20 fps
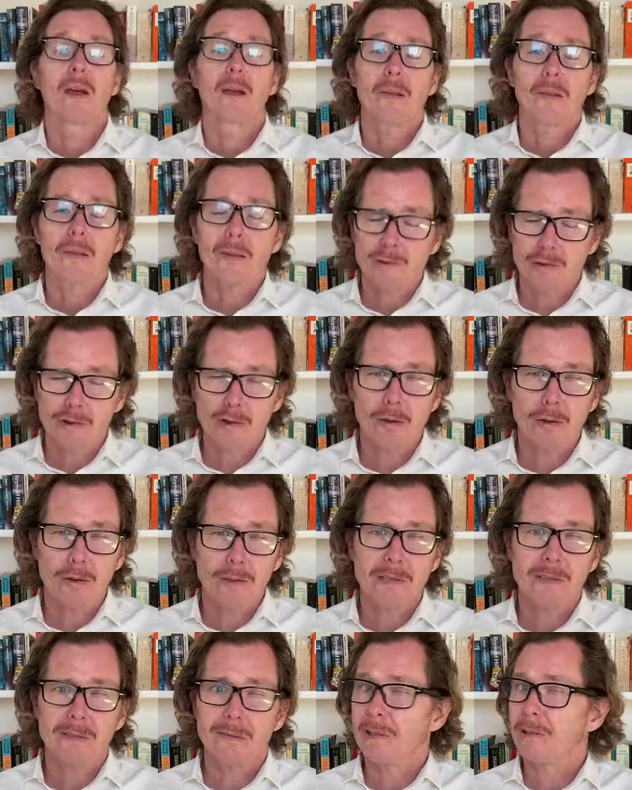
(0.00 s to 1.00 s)
The
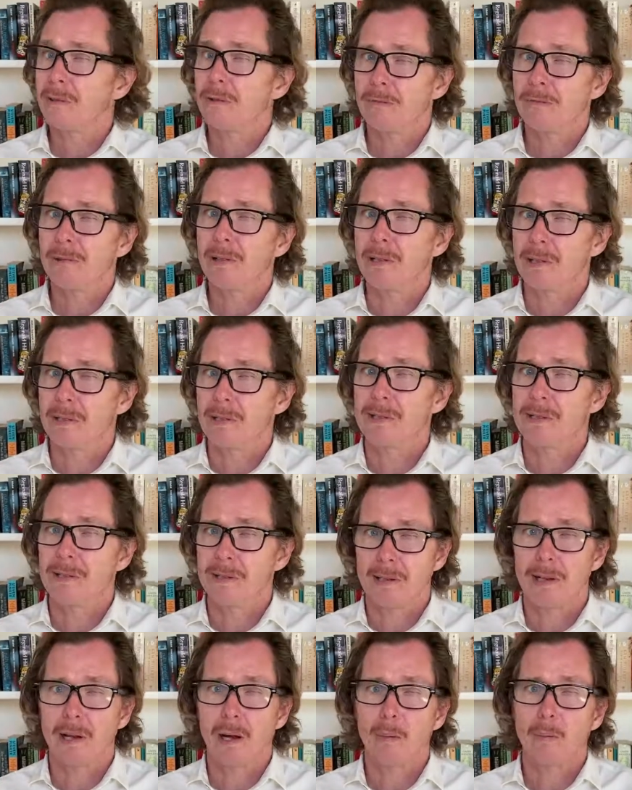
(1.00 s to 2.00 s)
choice of ingredients
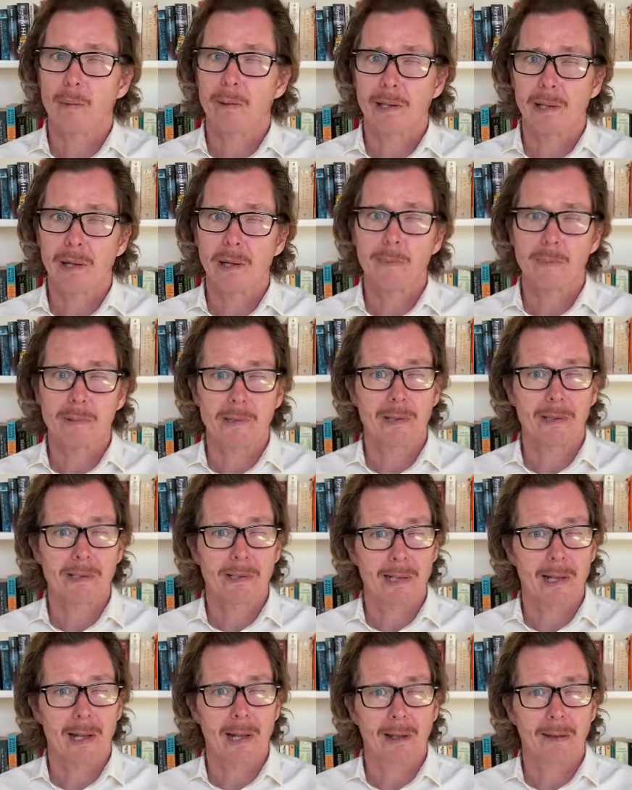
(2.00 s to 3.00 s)
and how we came to
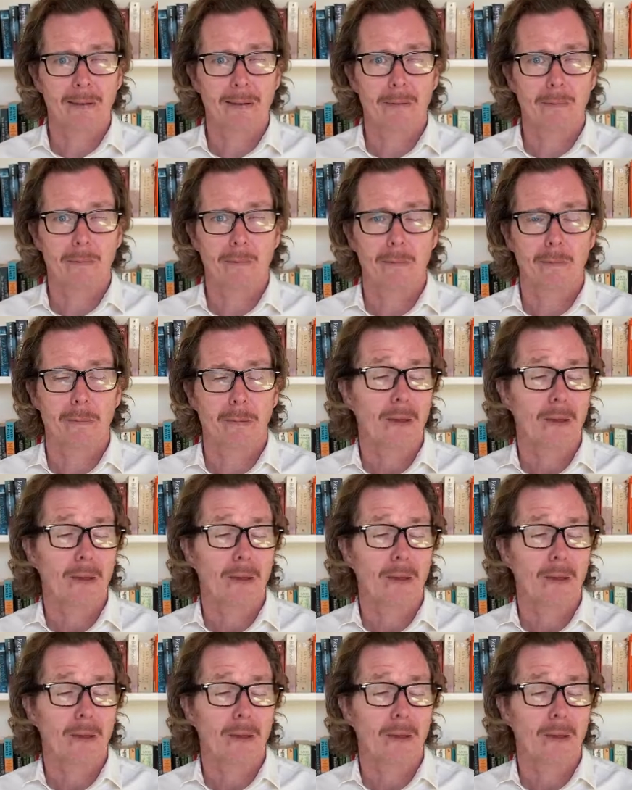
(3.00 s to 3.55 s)
select them,